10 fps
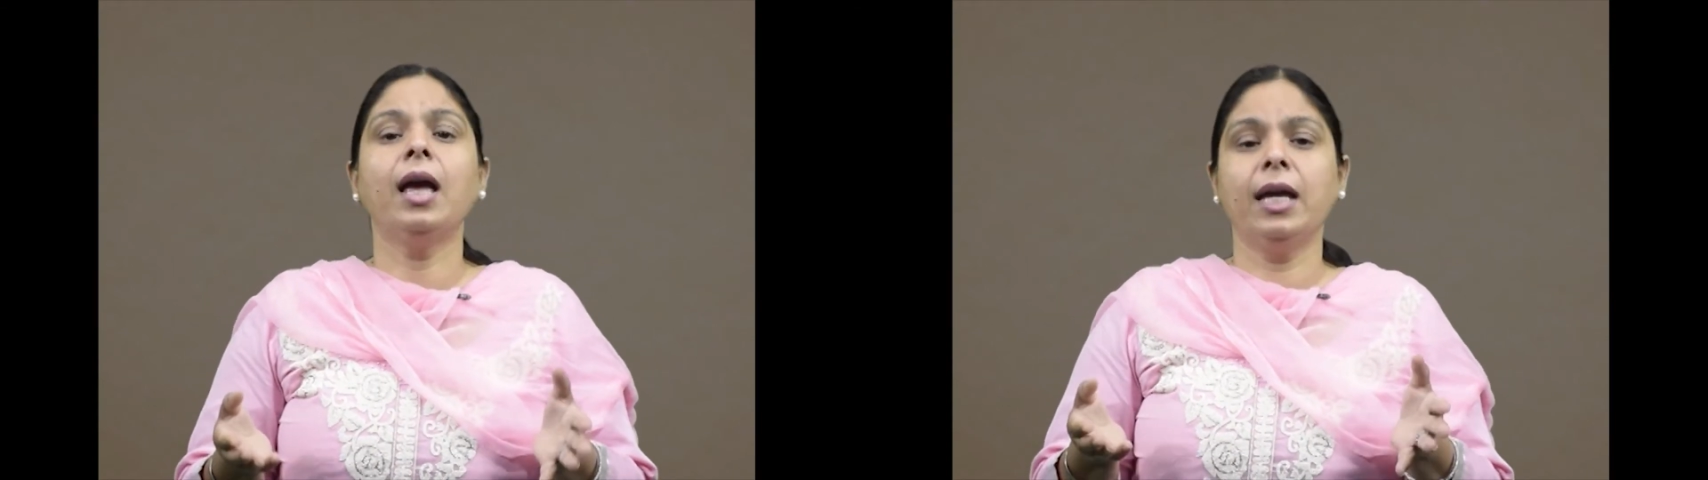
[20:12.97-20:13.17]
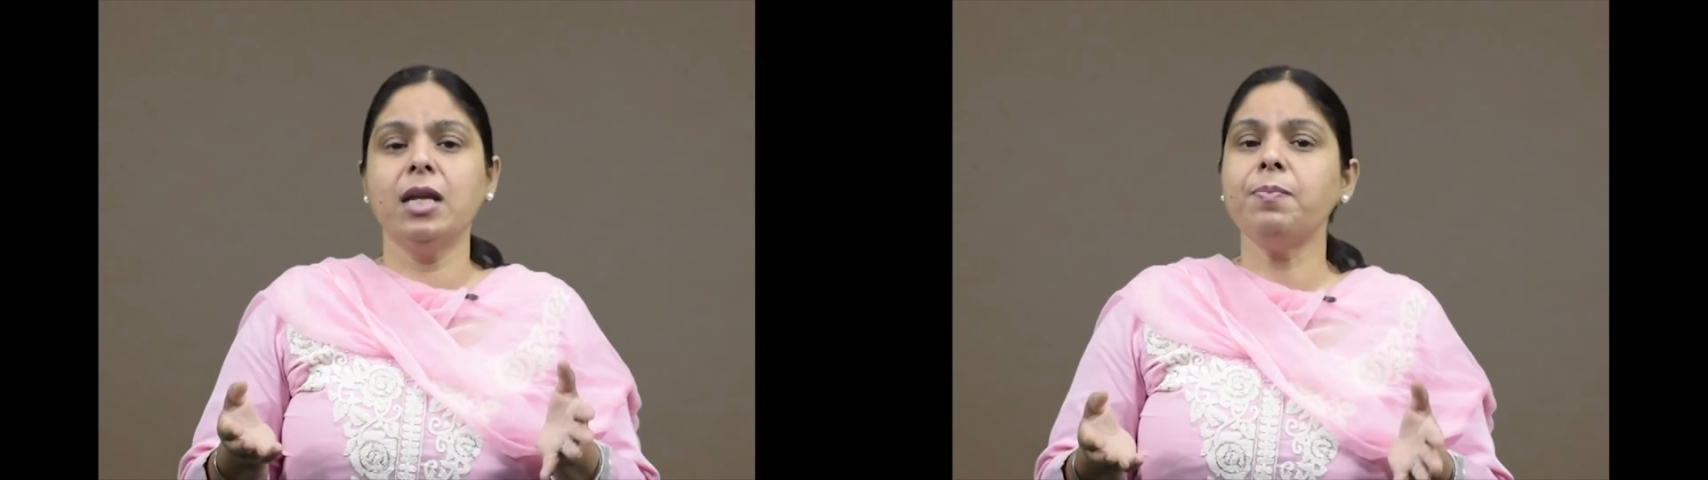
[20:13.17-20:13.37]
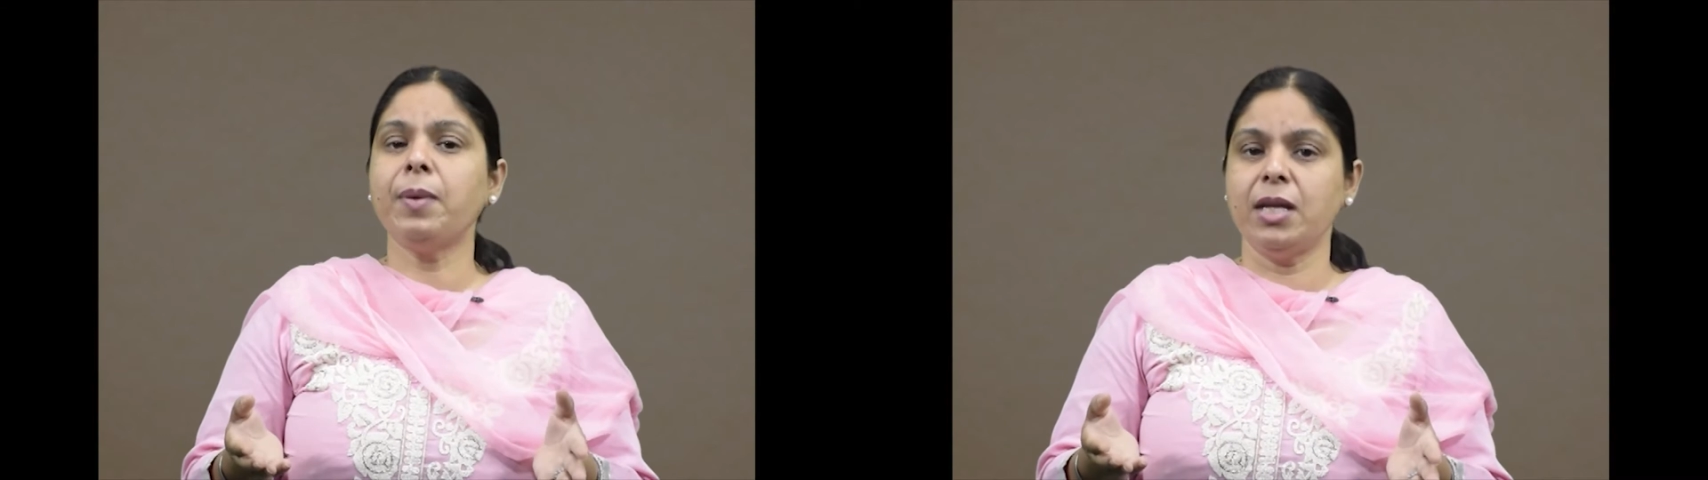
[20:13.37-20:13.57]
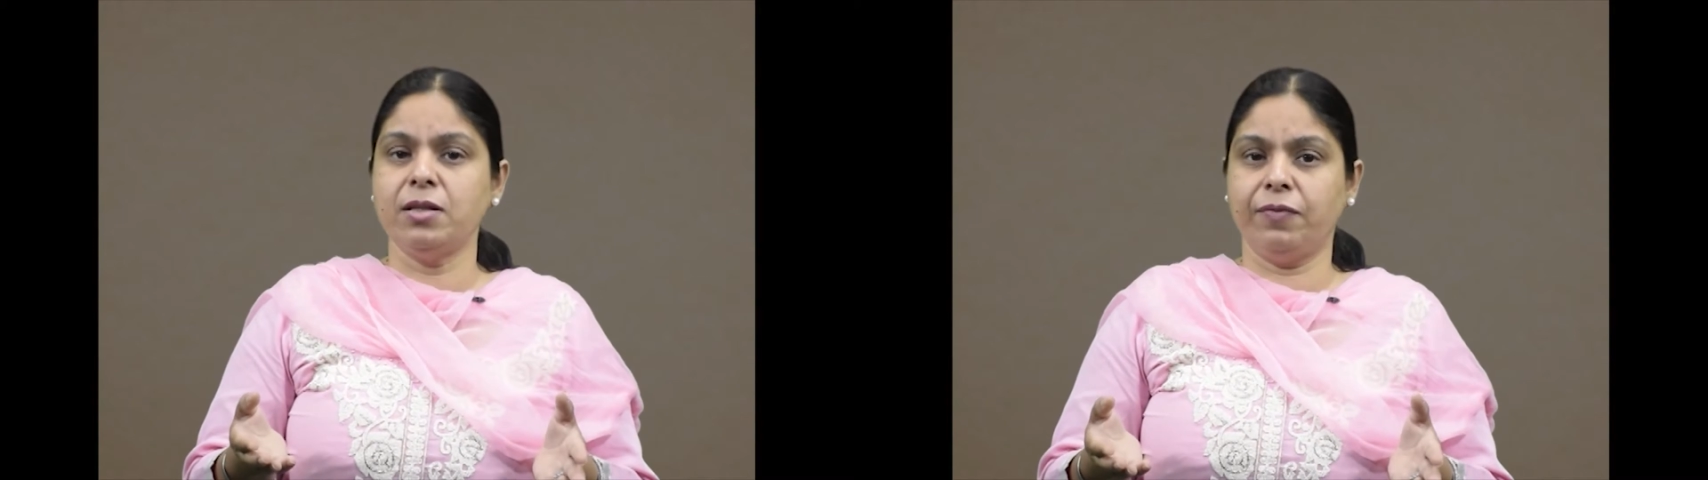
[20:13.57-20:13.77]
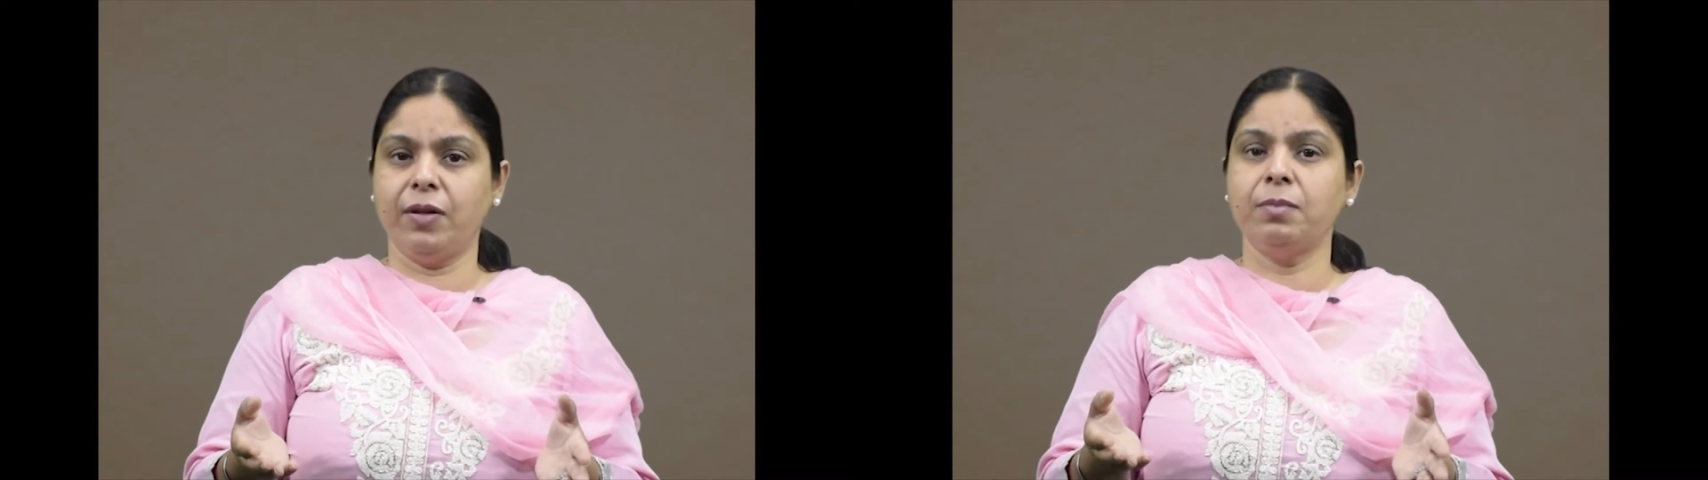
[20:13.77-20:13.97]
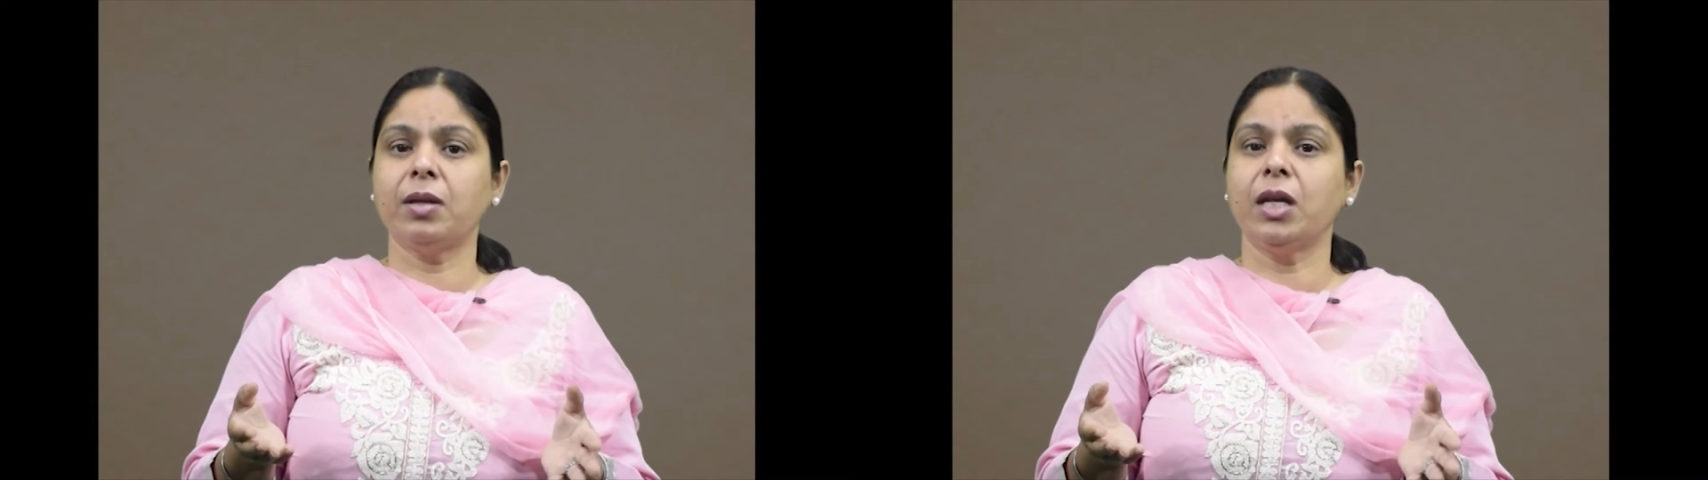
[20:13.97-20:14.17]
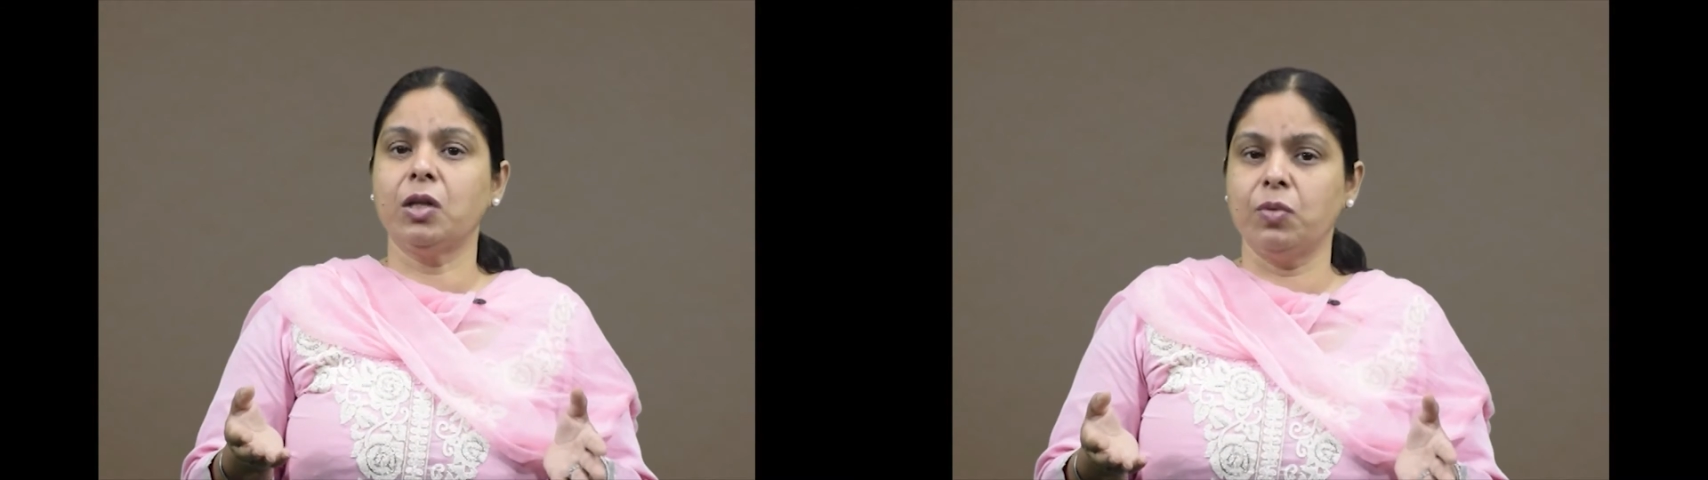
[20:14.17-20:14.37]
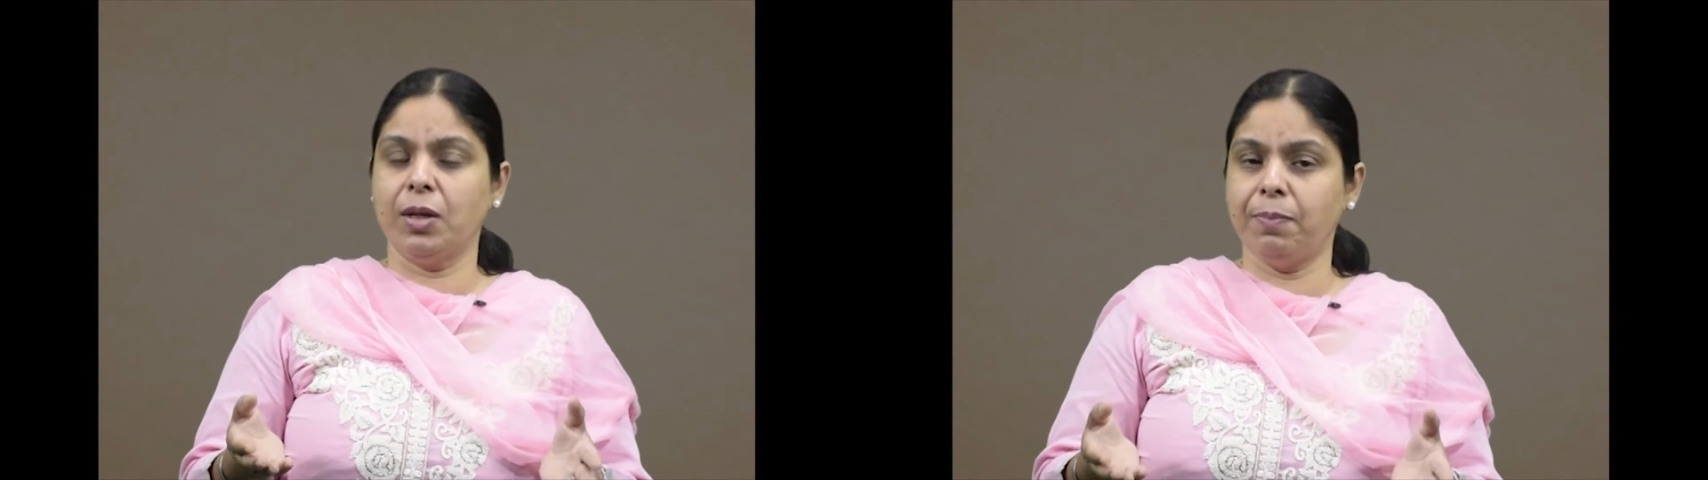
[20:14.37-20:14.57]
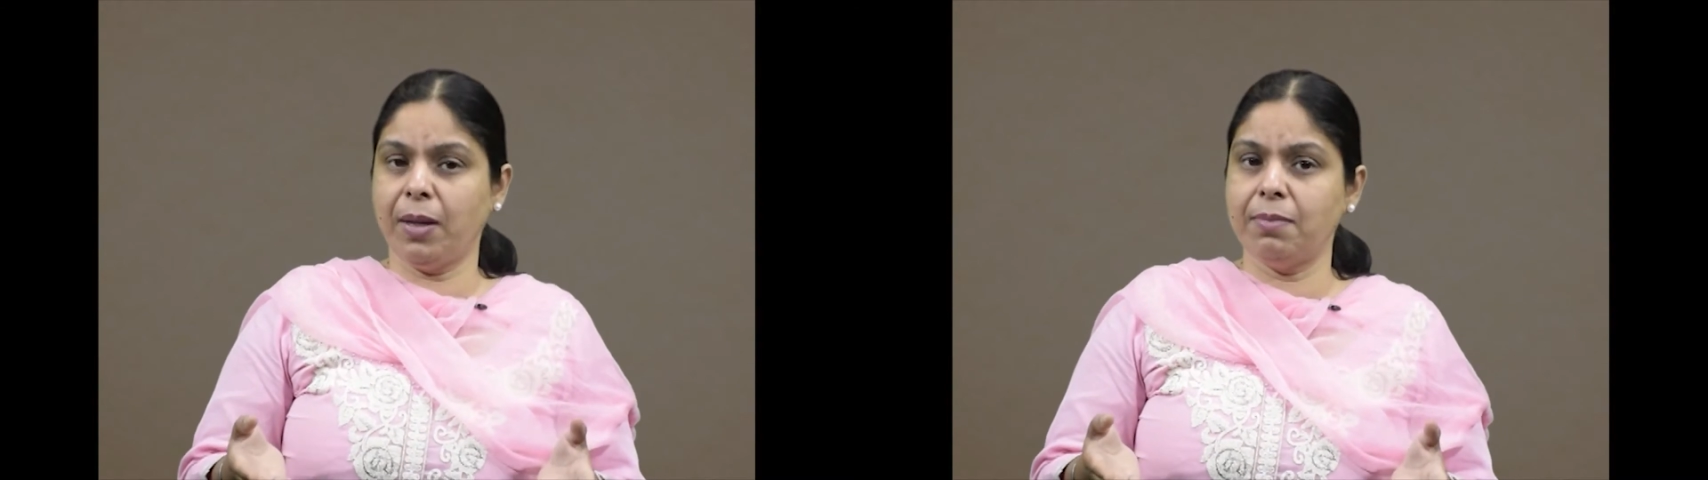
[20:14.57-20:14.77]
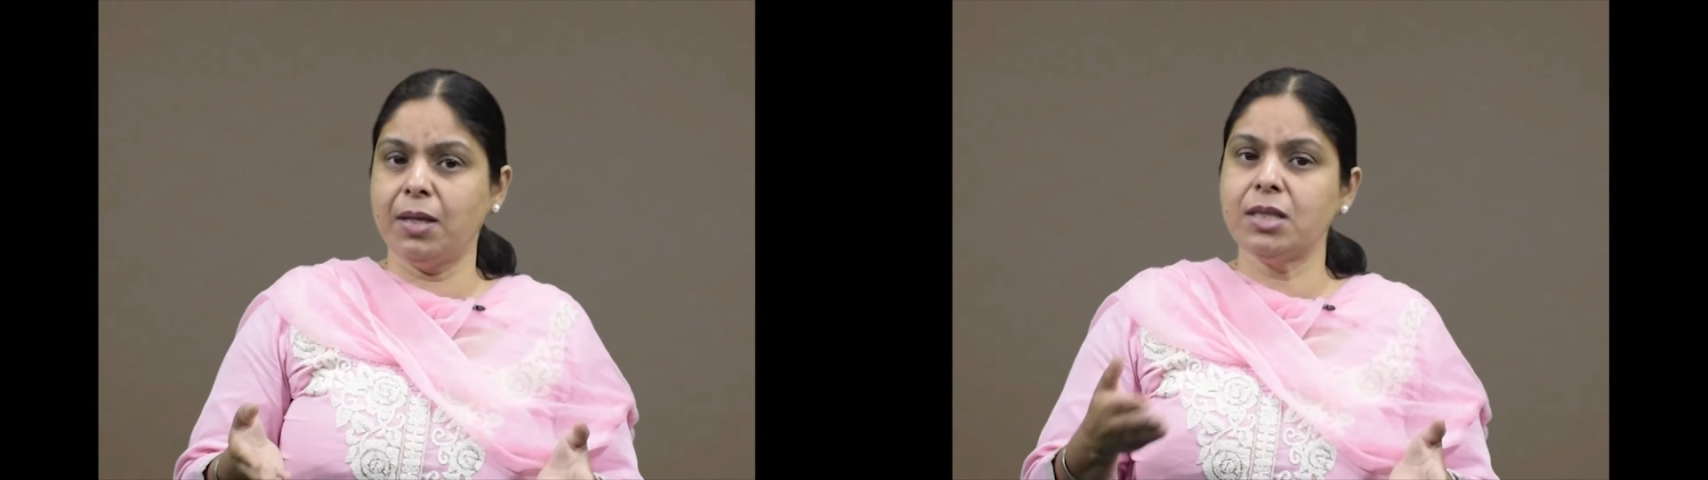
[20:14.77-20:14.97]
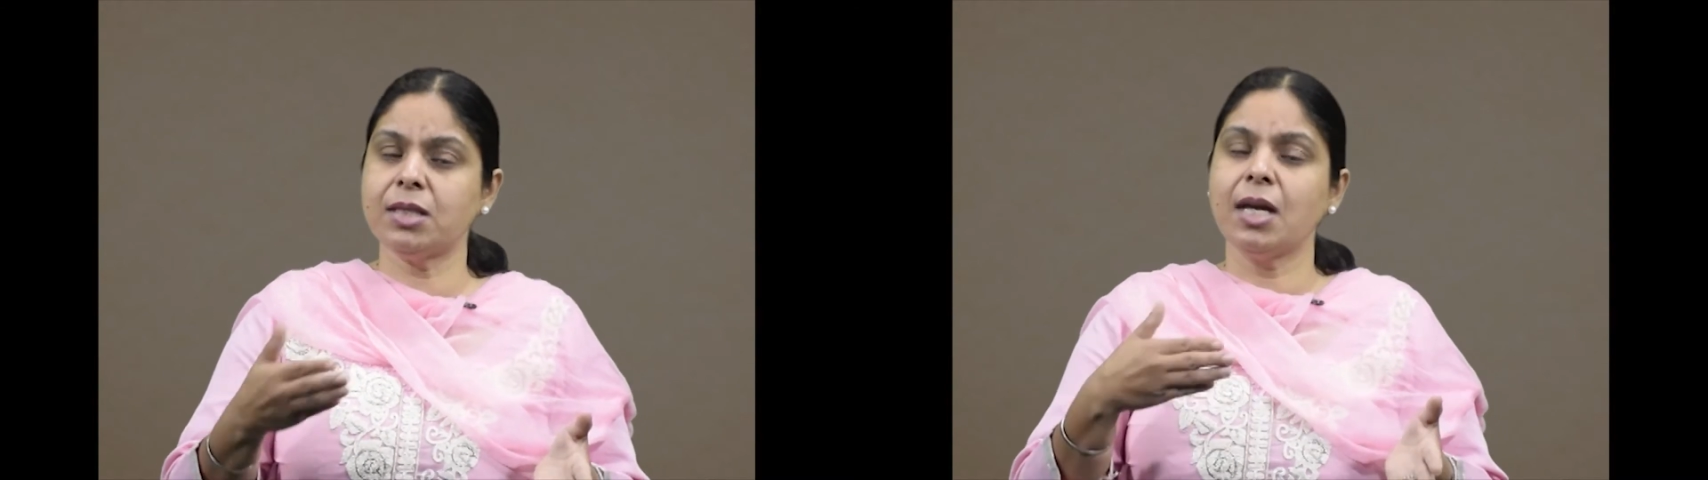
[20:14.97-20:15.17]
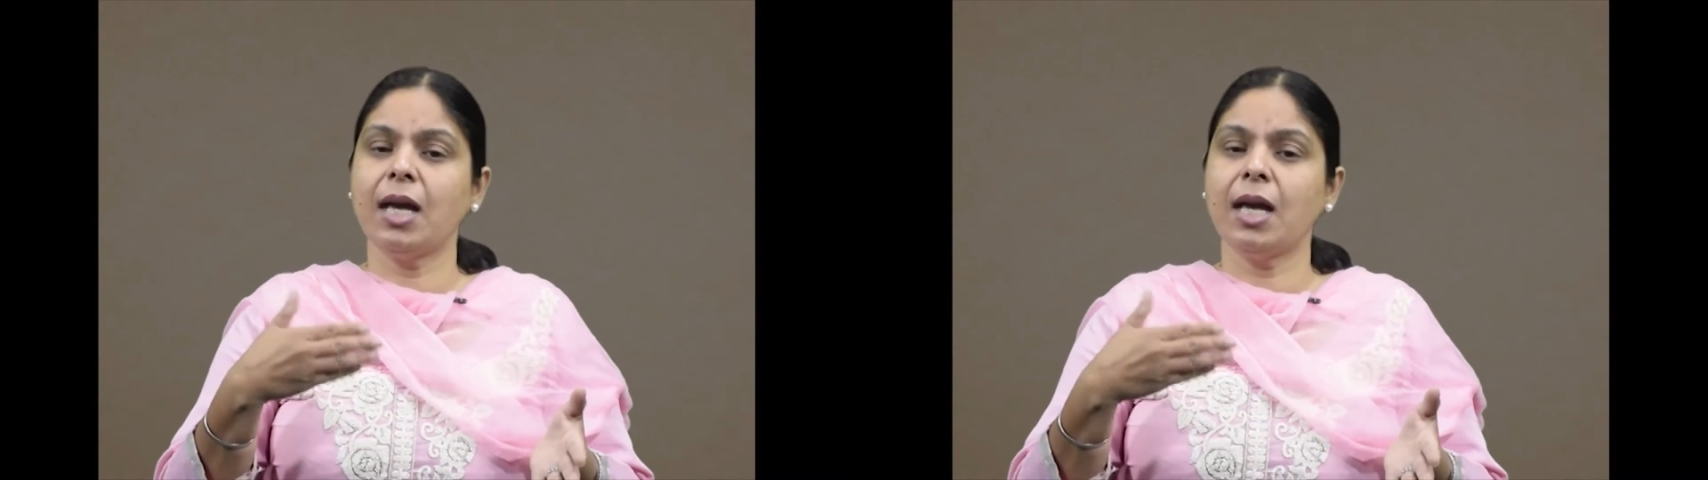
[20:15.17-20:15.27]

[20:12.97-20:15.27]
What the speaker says: in a paint film, including pigments,